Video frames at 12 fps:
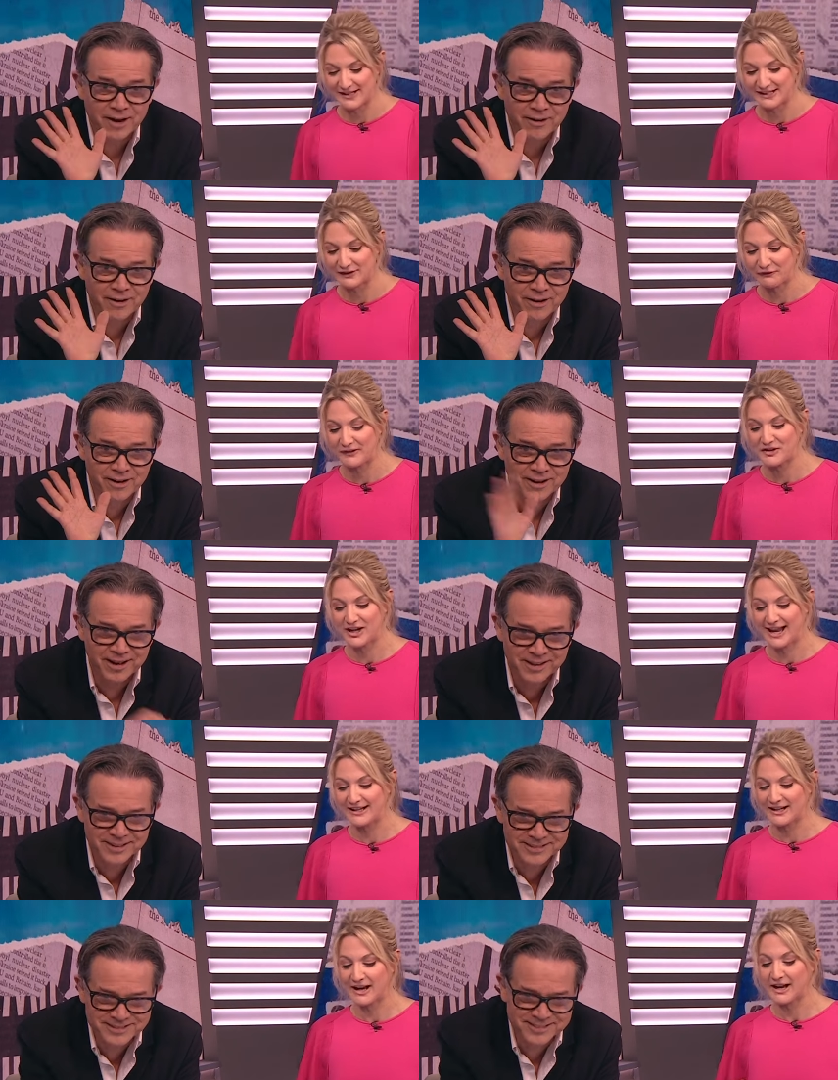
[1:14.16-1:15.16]
Speaker 1: as a different
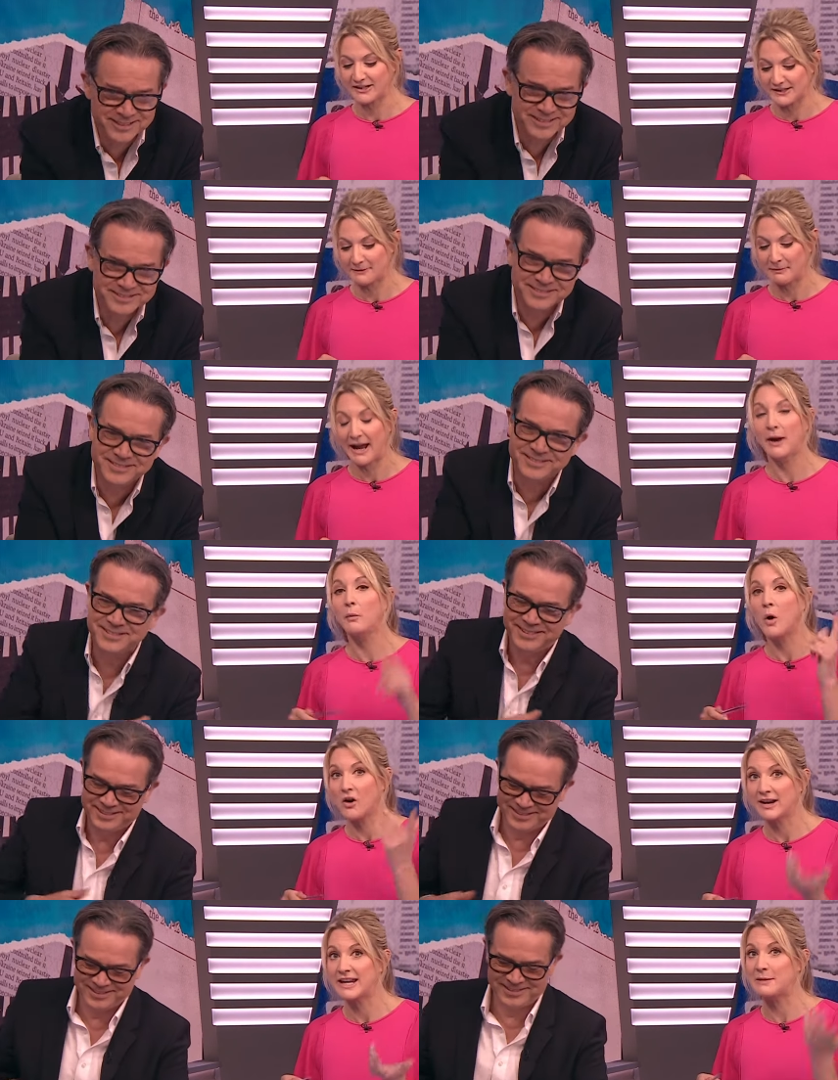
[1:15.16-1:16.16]
gender are somehow
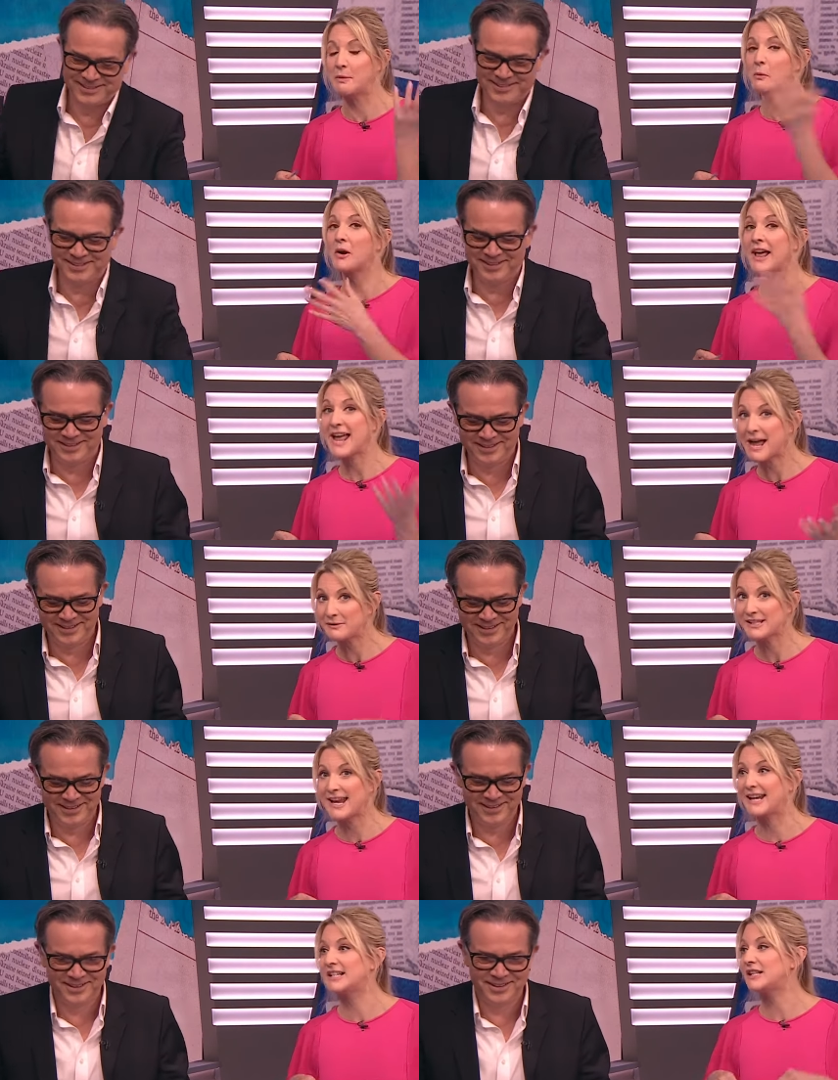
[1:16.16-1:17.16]
wonky, but what I
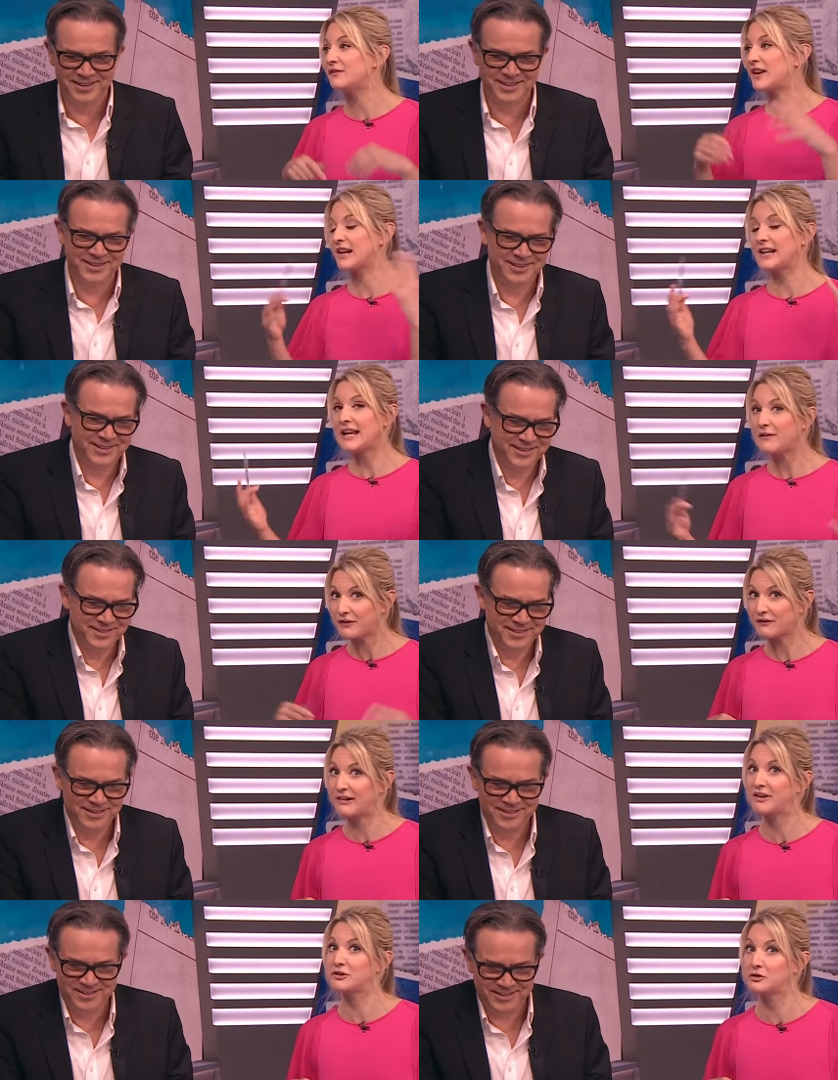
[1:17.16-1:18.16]
am saying is if you leave
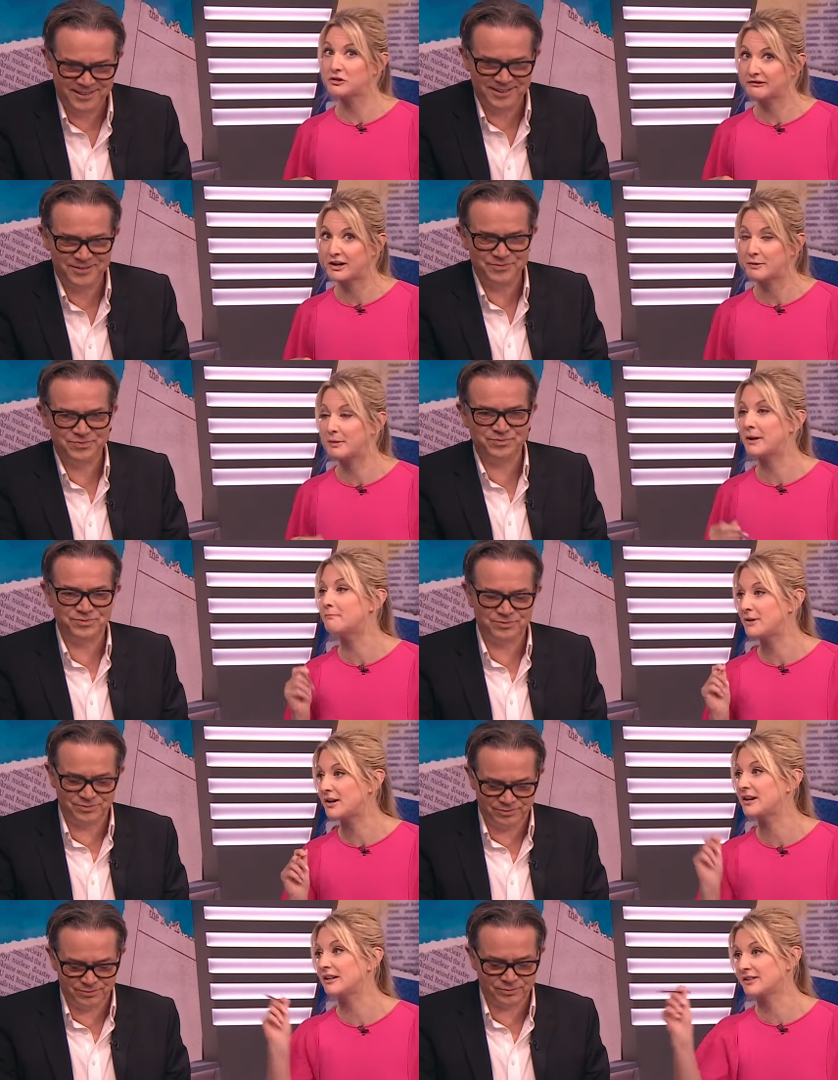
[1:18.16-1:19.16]
your front door door open, a
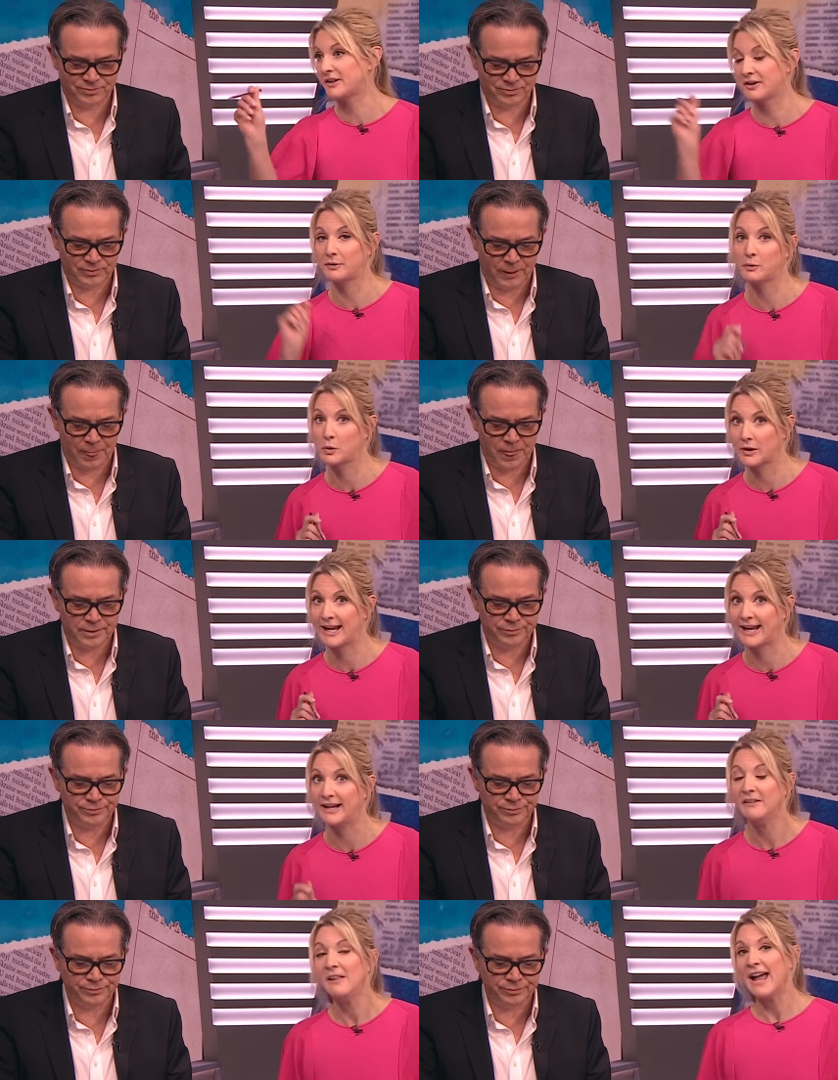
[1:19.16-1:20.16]
burglar's going to walk
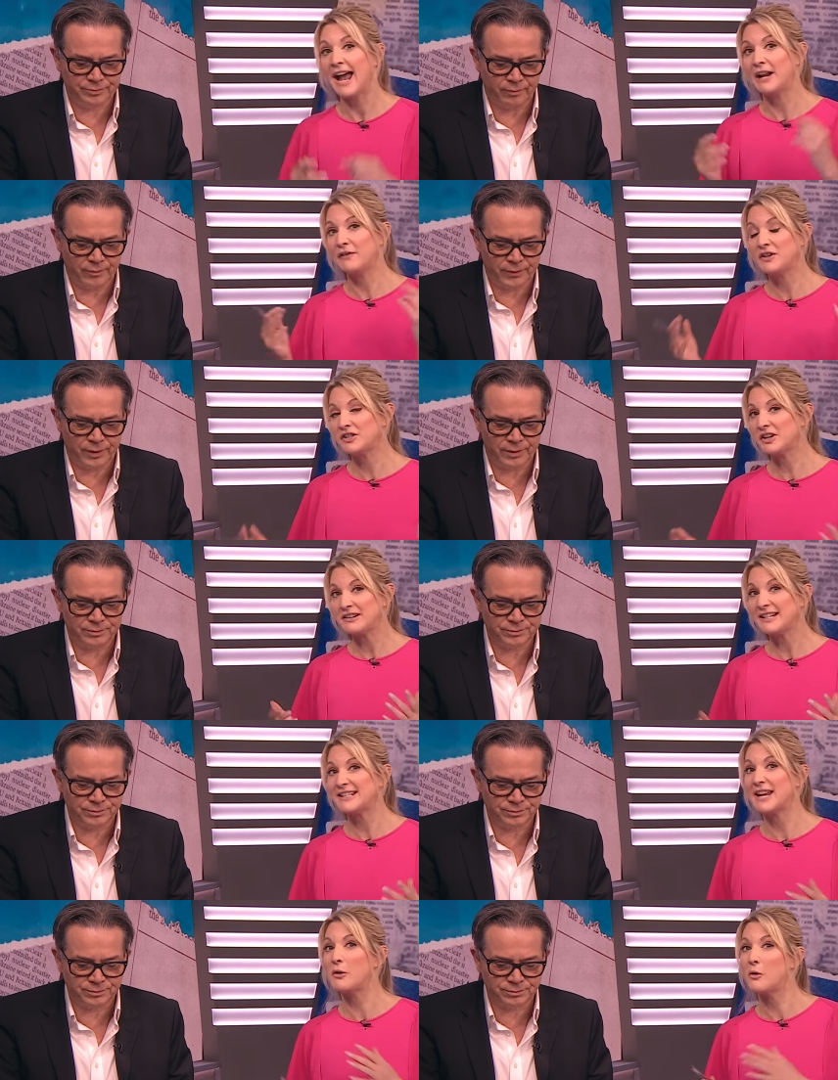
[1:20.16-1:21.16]
in. And if you
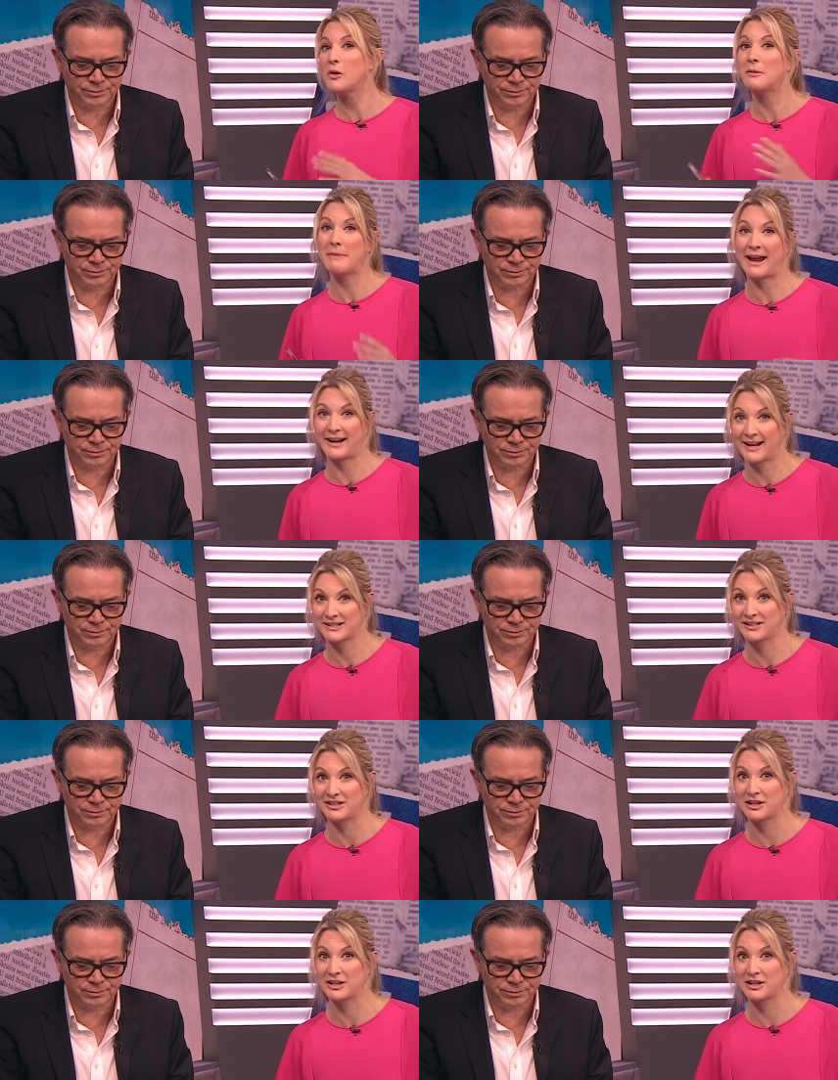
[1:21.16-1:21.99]
suddenly say all a man has to